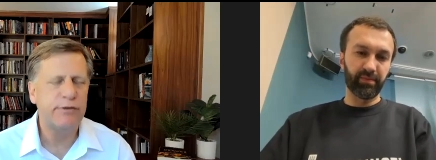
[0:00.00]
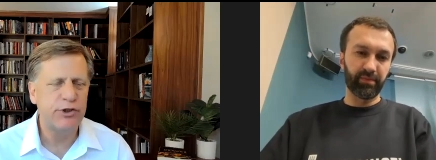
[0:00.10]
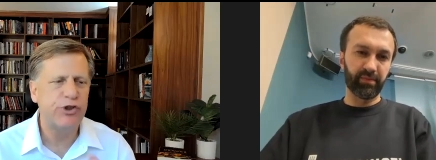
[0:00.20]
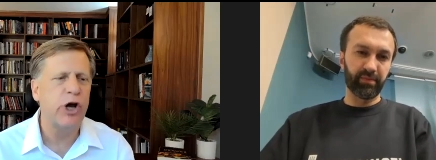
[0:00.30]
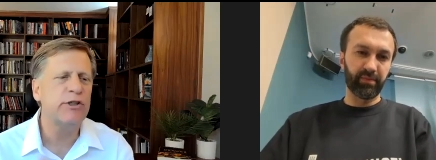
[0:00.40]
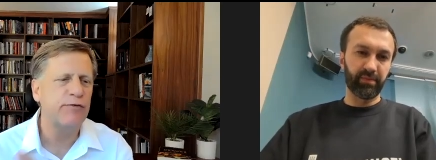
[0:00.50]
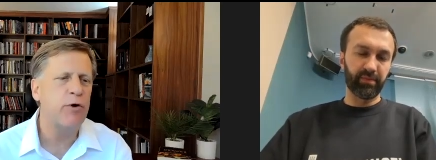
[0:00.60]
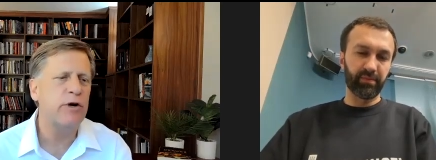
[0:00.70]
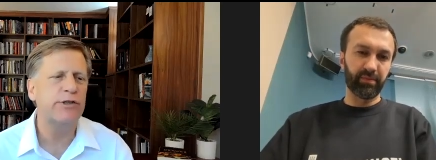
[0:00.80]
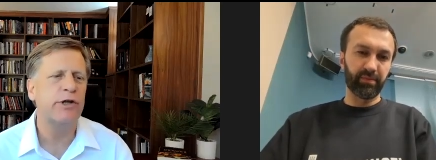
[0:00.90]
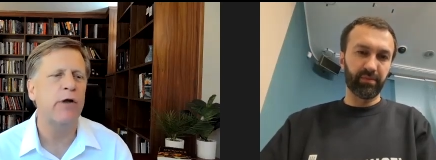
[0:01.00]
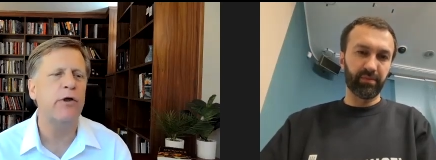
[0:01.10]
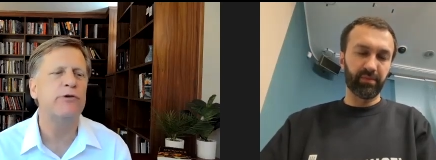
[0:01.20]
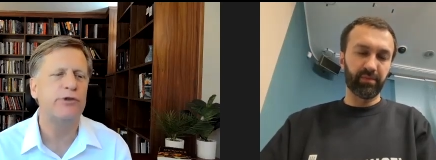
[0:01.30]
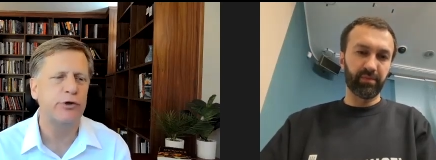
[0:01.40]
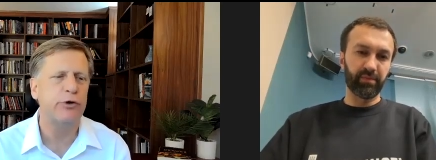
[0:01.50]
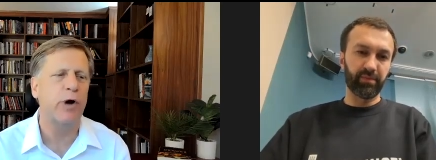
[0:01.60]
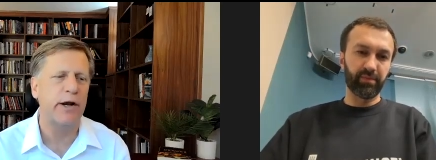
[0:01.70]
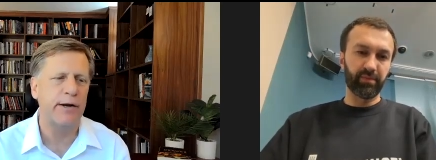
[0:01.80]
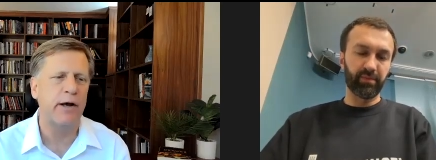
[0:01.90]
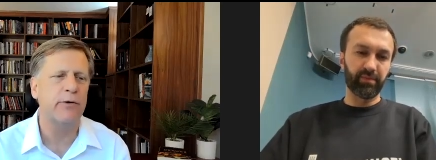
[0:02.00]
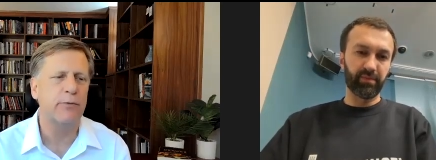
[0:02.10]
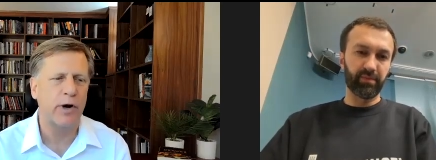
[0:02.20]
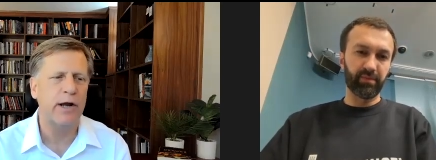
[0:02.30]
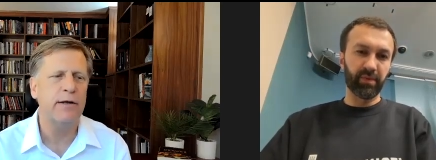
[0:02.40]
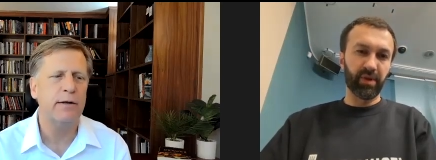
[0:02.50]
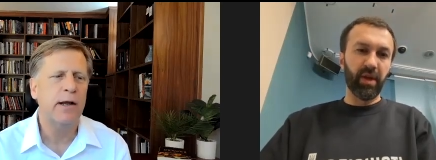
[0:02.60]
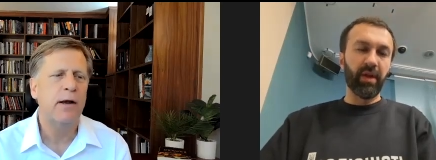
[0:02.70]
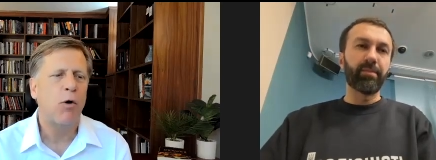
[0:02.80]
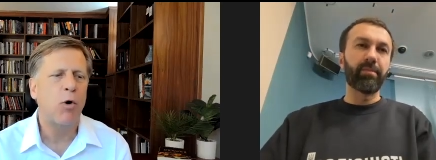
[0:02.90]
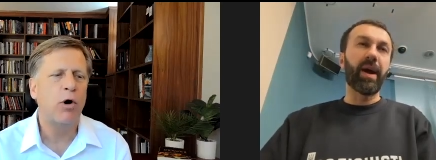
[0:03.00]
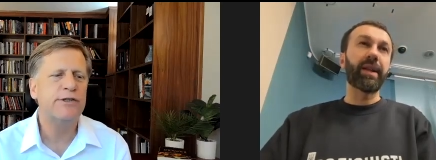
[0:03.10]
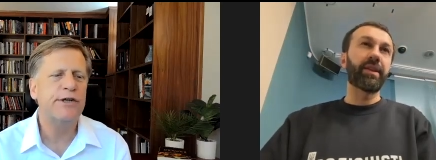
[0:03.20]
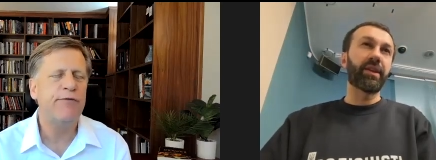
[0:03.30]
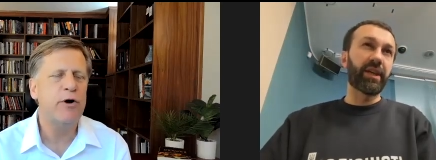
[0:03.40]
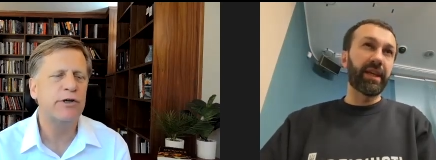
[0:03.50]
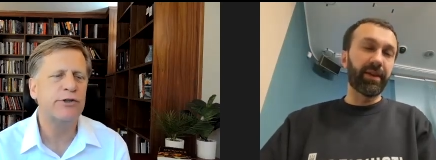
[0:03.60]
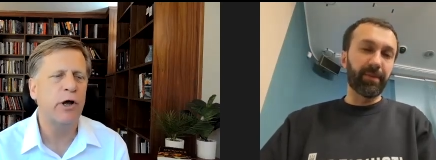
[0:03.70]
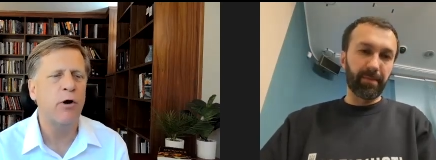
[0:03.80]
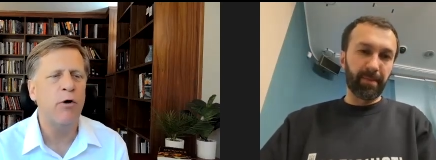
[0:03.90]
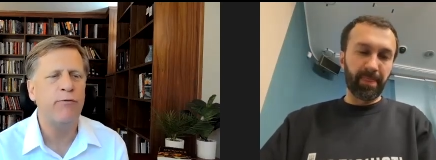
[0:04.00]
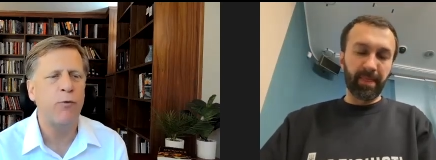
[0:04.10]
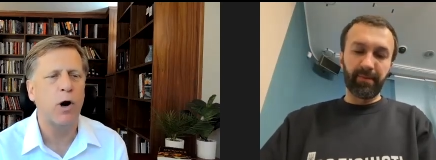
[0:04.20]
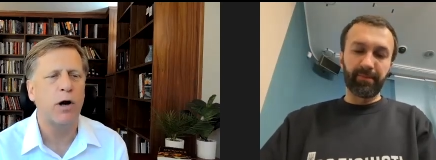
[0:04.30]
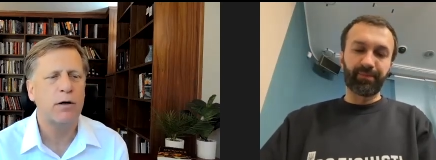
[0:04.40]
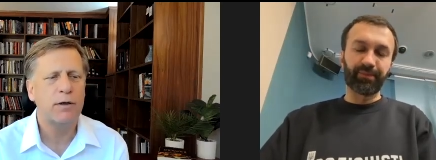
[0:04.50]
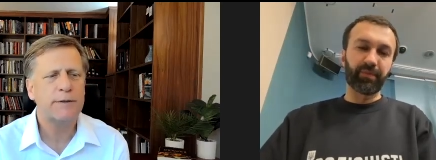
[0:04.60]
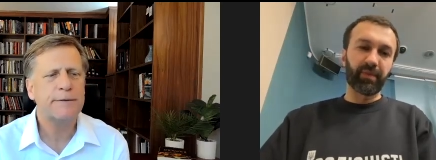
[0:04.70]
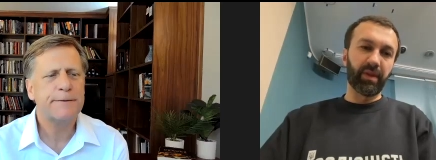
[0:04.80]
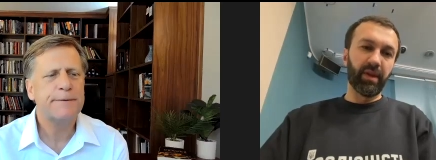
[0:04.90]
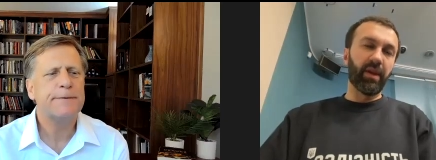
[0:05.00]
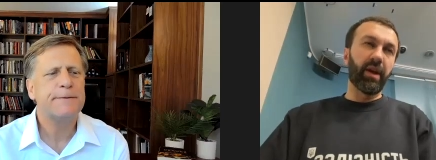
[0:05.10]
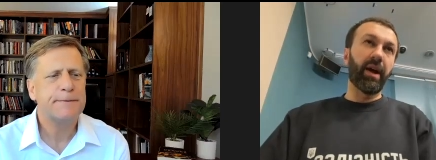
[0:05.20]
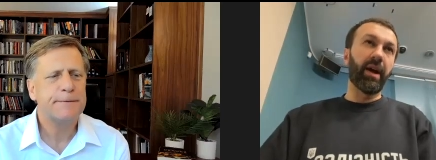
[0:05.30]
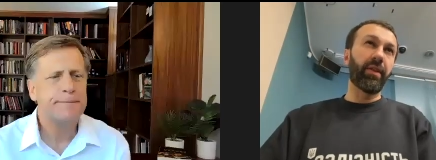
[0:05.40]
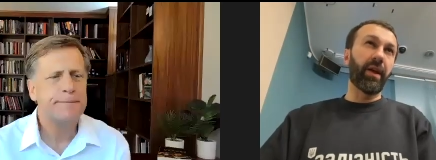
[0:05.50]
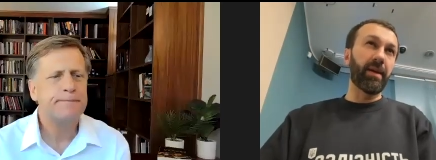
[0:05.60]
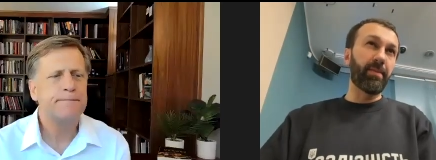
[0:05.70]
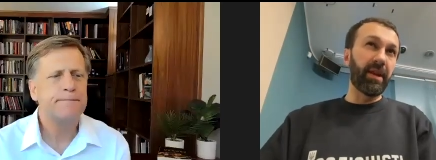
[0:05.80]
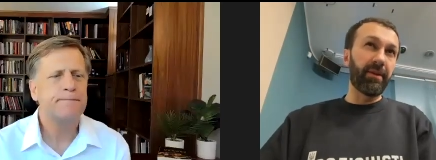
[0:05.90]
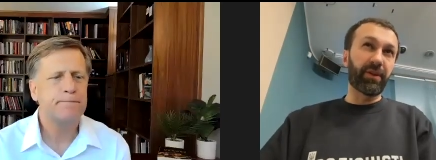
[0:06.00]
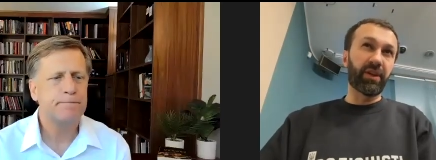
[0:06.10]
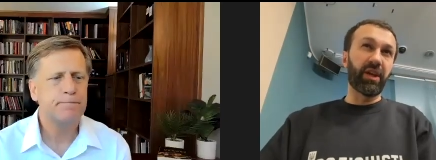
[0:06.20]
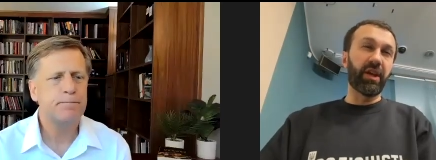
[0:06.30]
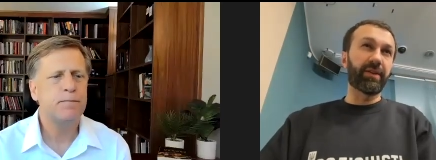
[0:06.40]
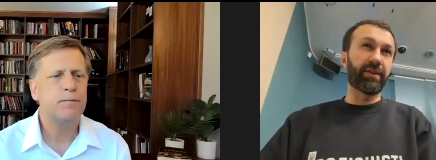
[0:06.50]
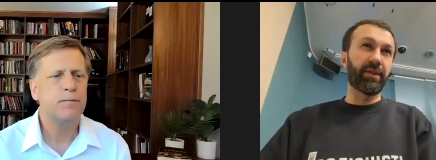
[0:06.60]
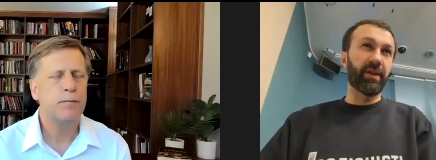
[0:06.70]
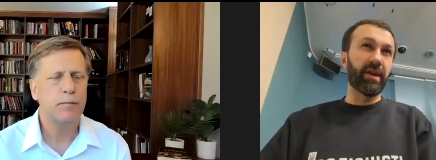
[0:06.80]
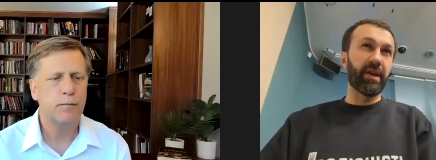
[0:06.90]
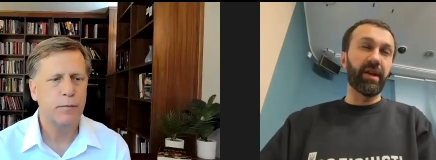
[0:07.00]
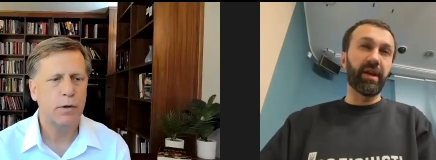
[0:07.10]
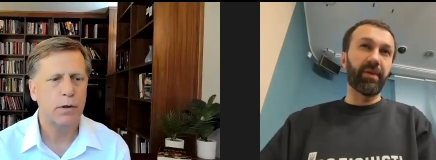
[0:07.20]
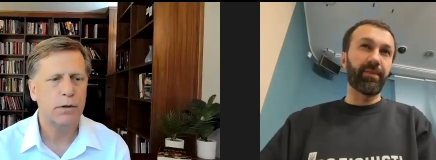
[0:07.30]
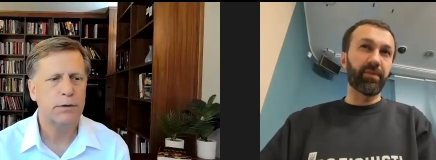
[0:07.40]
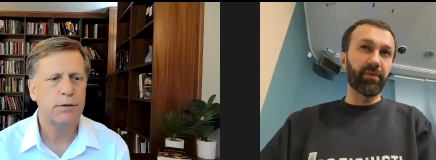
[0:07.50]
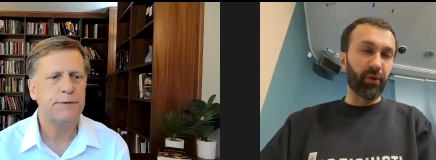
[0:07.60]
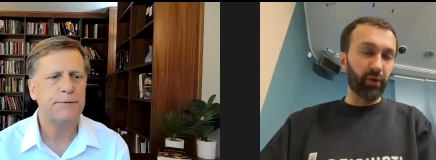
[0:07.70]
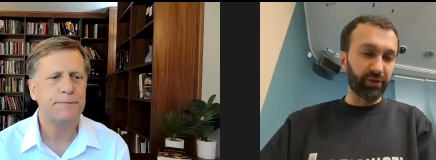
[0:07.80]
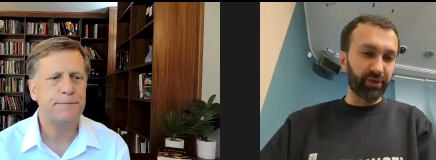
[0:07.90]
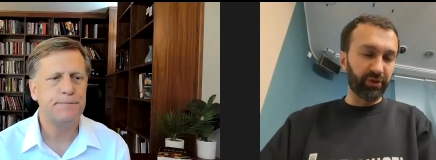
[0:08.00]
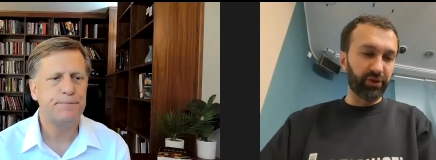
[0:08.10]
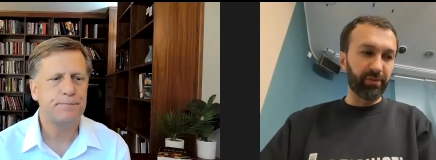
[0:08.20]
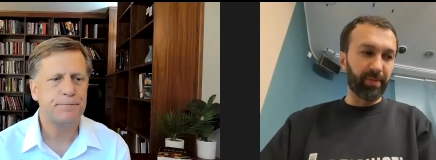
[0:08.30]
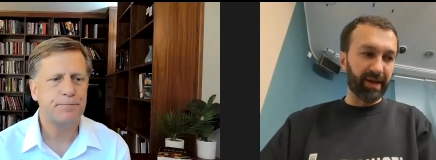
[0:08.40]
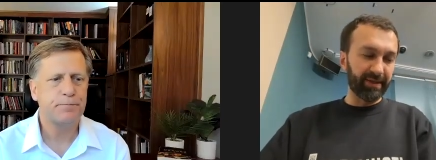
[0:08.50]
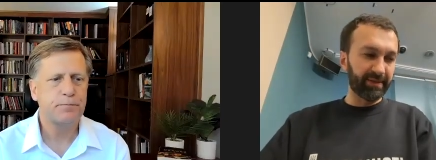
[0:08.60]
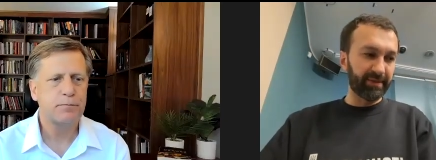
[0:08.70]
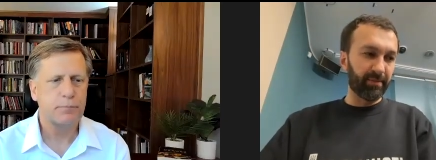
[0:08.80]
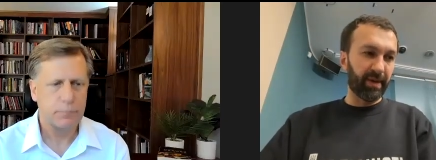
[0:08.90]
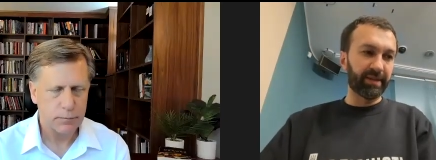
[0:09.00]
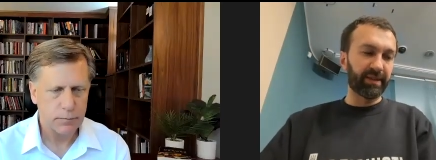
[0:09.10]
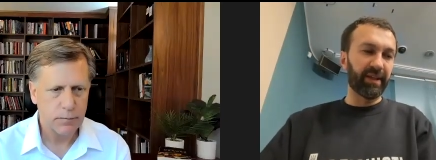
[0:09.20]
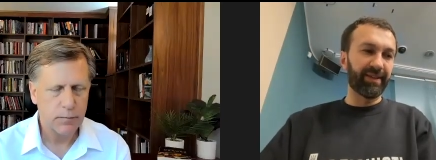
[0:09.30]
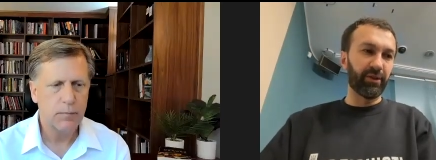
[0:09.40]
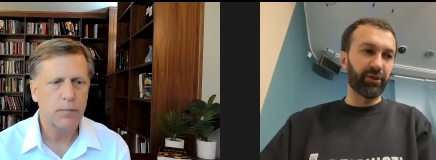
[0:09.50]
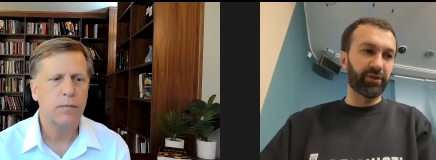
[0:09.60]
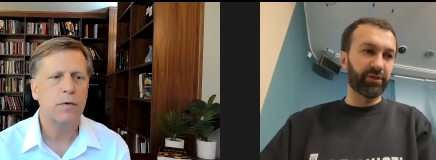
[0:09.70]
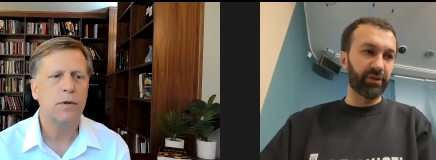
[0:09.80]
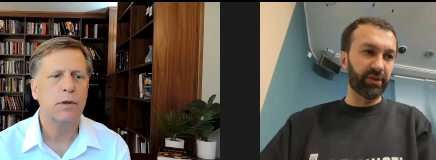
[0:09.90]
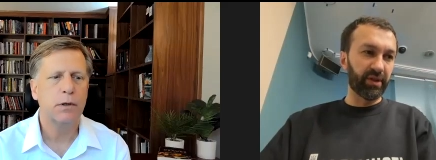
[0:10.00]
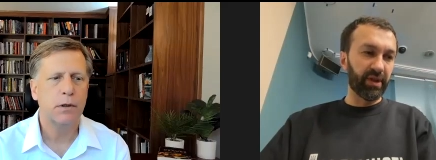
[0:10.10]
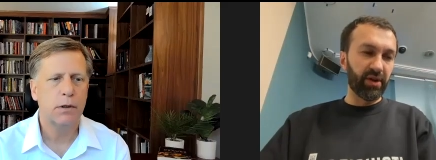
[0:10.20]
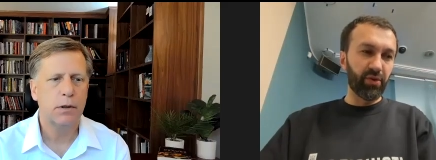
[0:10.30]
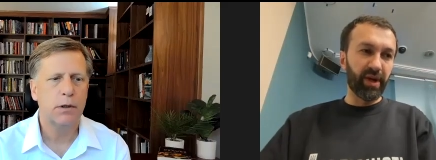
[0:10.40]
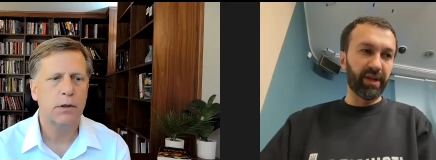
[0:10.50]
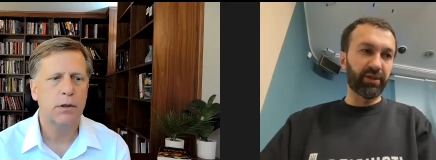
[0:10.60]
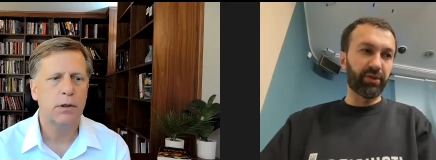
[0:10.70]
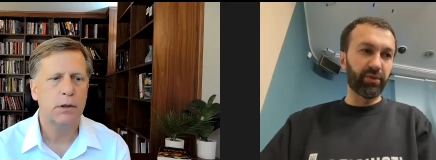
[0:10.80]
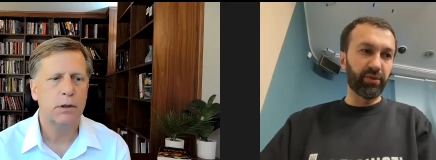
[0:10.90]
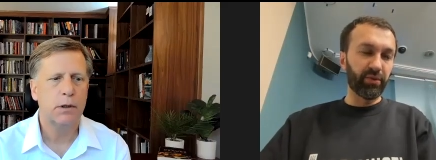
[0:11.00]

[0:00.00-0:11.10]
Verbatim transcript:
Speaker 1: just focused on those two right now, right? Or is but he focused he, on all four?
Speaker 2: I I believe he is uh, focused on Donbass, but he's not ready to